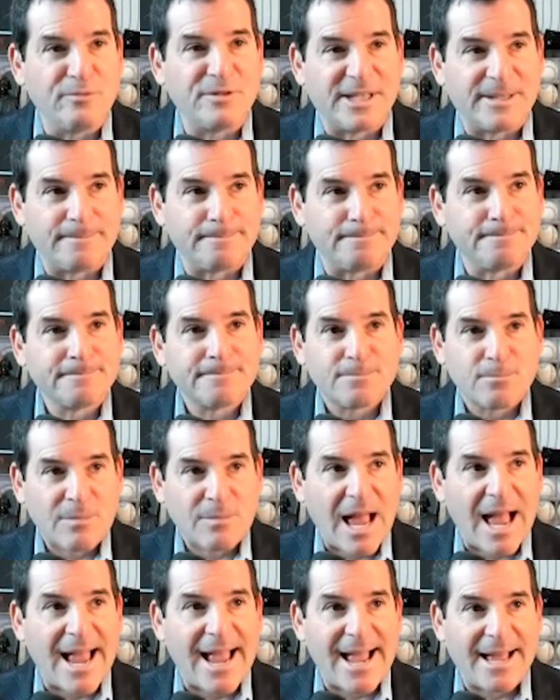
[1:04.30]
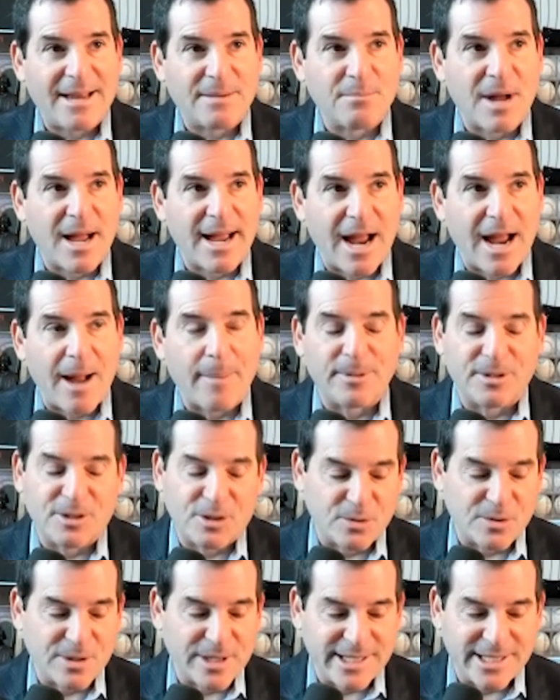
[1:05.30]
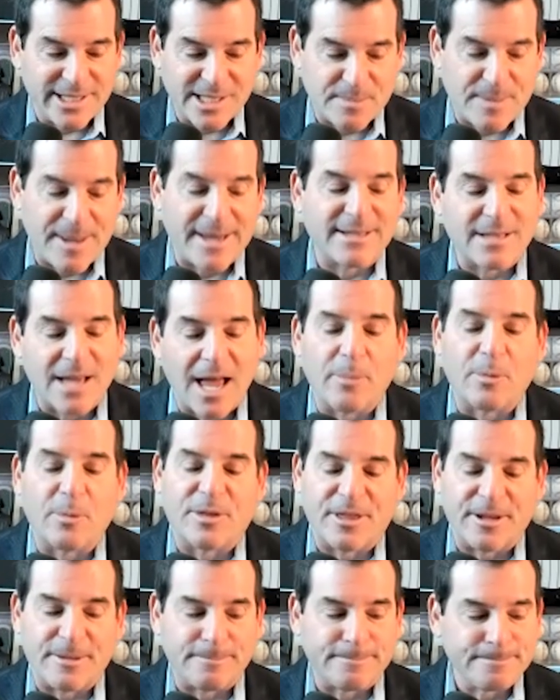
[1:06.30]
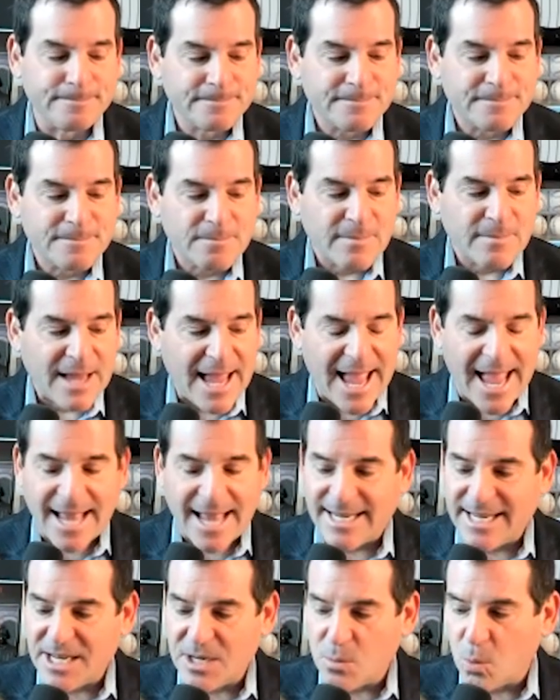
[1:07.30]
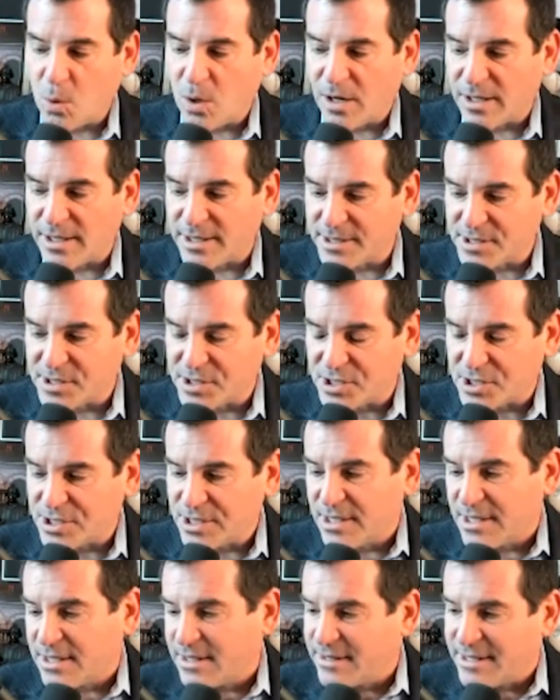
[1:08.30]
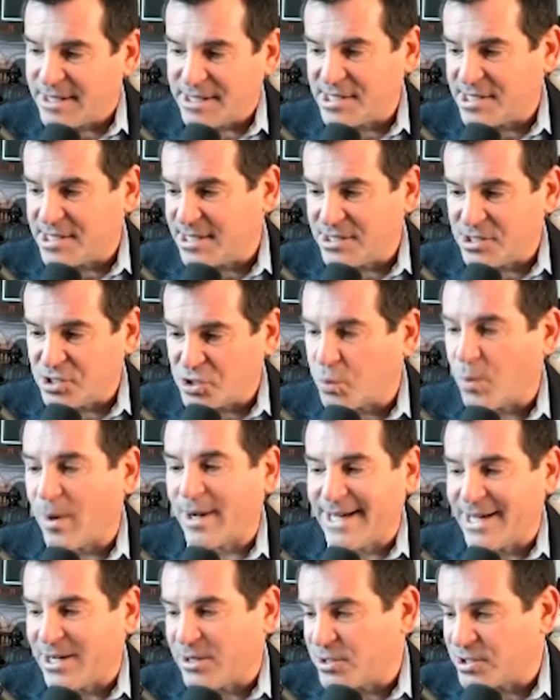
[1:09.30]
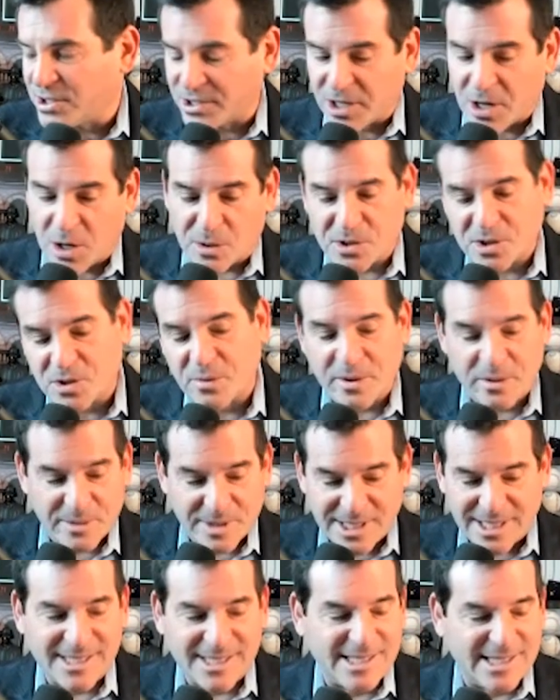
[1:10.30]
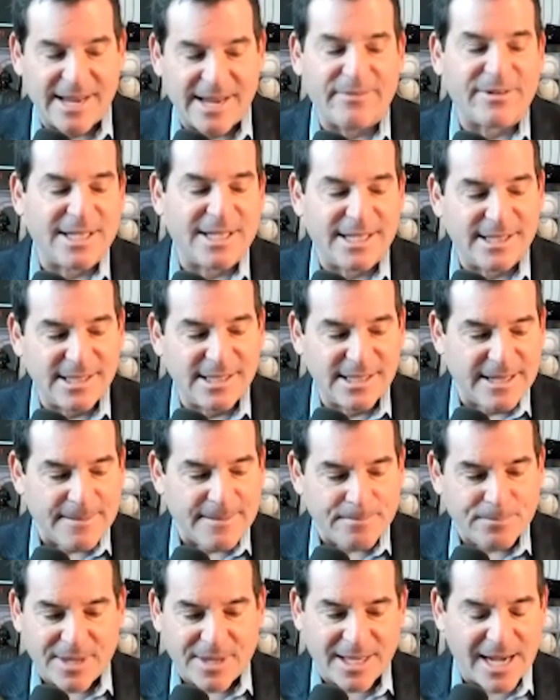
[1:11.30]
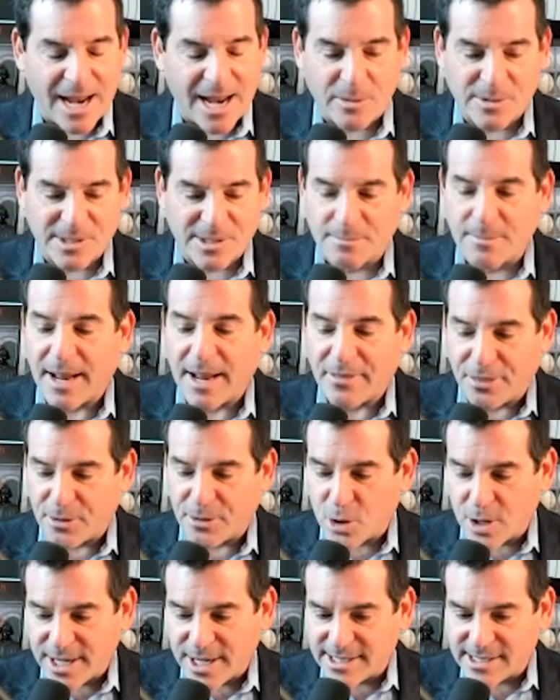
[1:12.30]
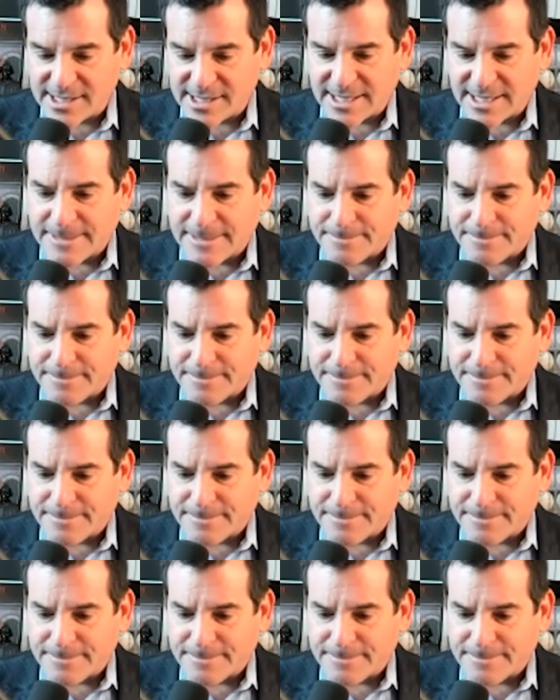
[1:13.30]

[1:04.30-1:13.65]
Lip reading: him, I had my opportunity to spend time with him. And he was, this is 20 years ago, so he was in his 70s. And I was in my 30s,